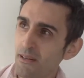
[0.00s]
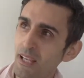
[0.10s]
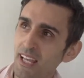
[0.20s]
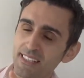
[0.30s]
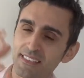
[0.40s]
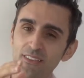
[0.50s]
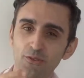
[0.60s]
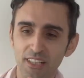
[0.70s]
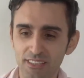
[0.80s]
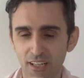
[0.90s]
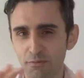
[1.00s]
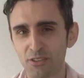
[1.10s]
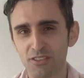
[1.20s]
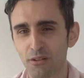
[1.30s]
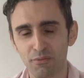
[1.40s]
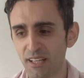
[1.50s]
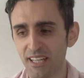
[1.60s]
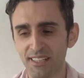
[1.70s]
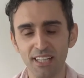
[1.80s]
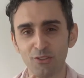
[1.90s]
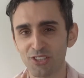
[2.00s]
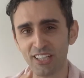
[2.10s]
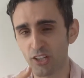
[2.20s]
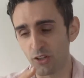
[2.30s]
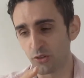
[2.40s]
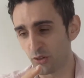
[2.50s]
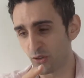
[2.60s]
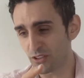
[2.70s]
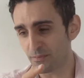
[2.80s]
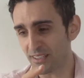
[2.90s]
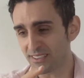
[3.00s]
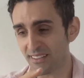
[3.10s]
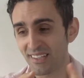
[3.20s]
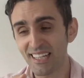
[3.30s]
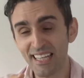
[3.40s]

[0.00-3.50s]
lights and all that stuff, but just don't fly at night, or check your local laws about it.